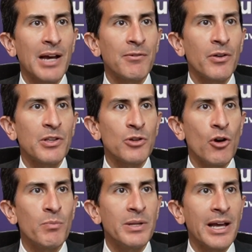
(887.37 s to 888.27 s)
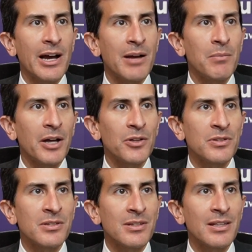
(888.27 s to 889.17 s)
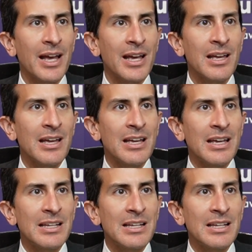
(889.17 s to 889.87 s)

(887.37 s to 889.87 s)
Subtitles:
have all these open AI models today